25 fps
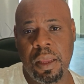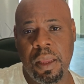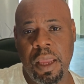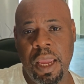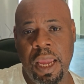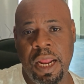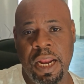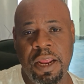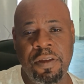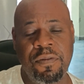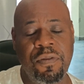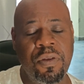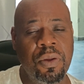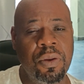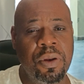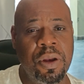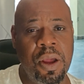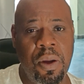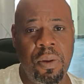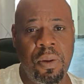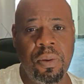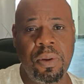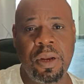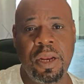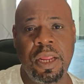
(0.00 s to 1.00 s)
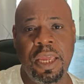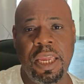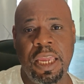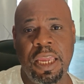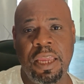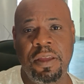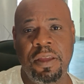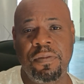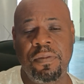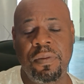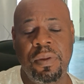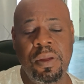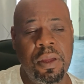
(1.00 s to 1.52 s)
And if you don't
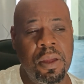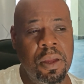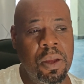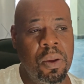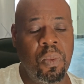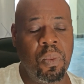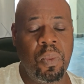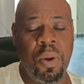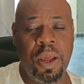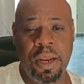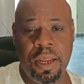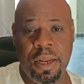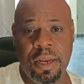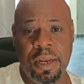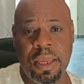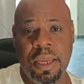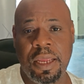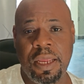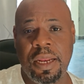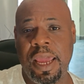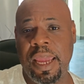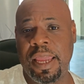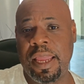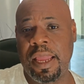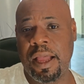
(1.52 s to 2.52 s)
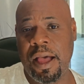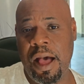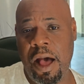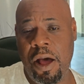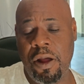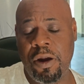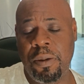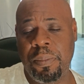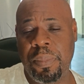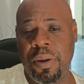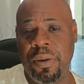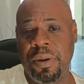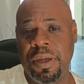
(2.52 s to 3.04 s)
leave willingly, they can
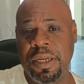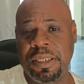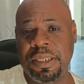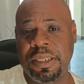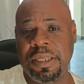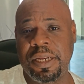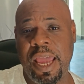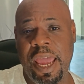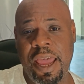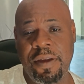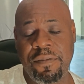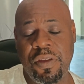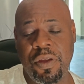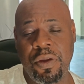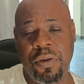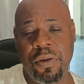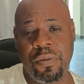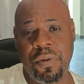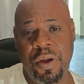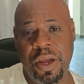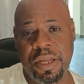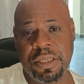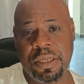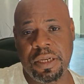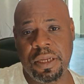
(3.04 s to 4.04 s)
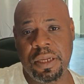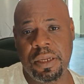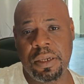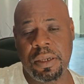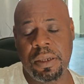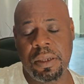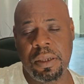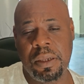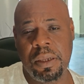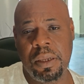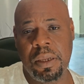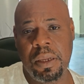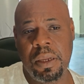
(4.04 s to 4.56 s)
call the police and have you arrested.
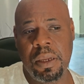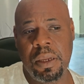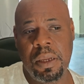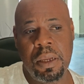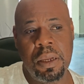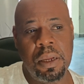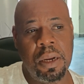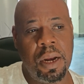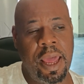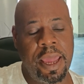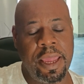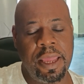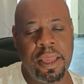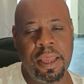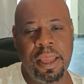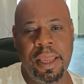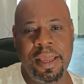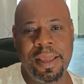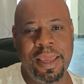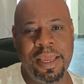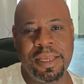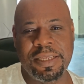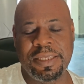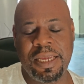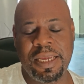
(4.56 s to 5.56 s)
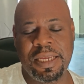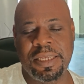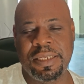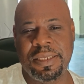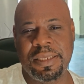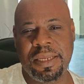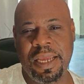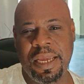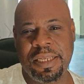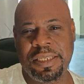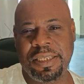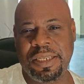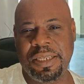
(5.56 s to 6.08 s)
Like,
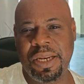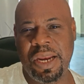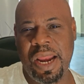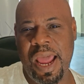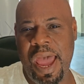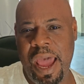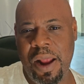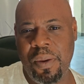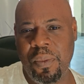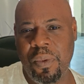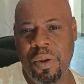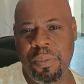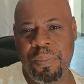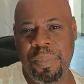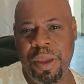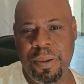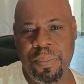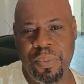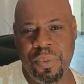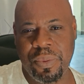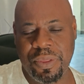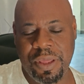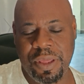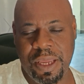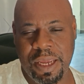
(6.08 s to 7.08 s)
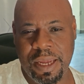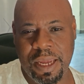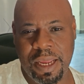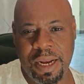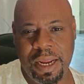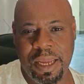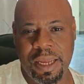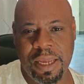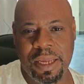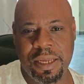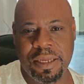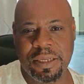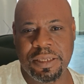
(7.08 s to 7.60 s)
it's not what people think it
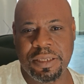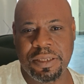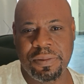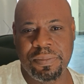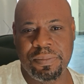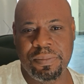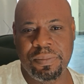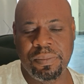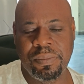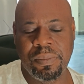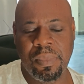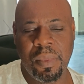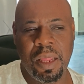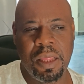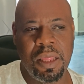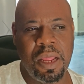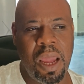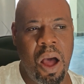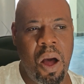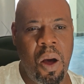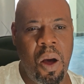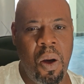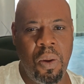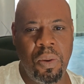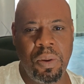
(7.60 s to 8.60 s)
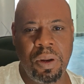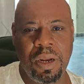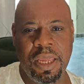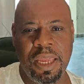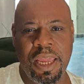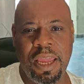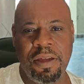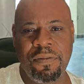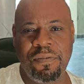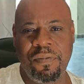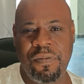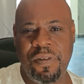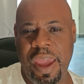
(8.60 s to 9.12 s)
is. The
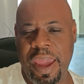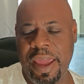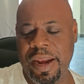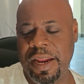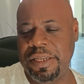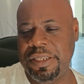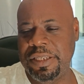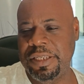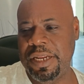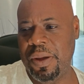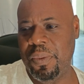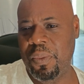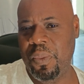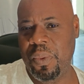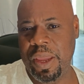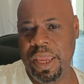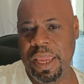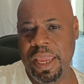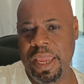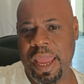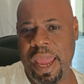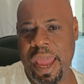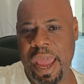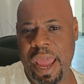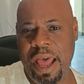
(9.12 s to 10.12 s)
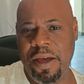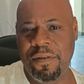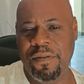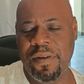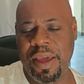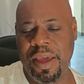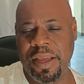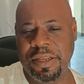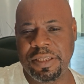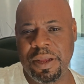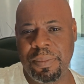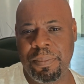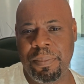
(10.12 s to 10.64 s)
only advantage that we have
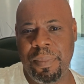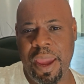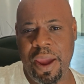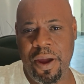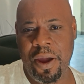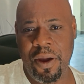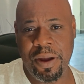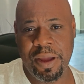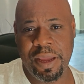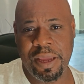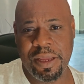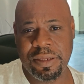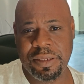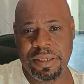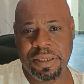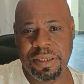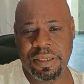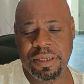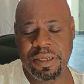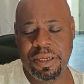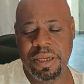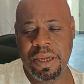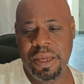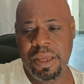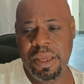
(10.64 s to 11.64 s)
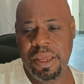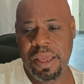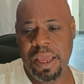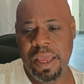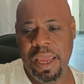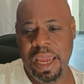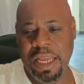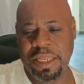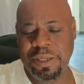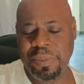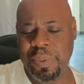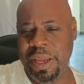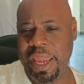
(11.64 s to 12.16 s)
as Americans
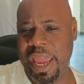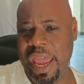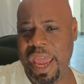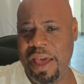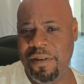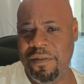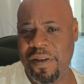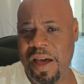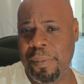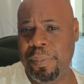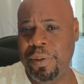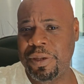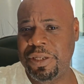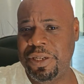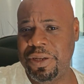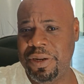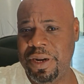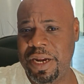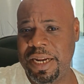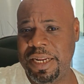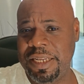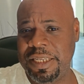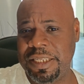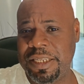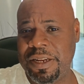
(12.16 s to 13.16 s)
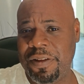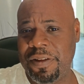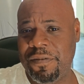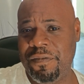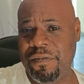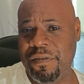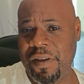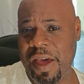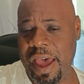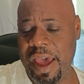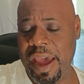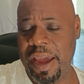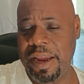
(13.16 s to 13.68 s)
is we have opportunities to
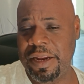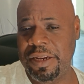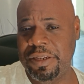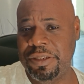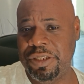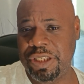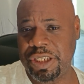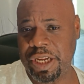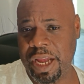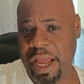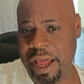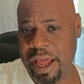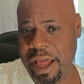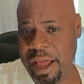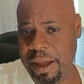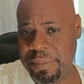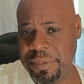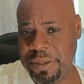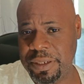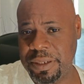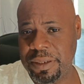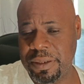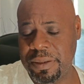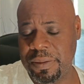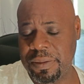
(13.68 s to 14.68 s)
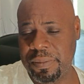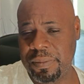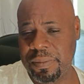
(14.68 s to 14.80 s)
find jobs.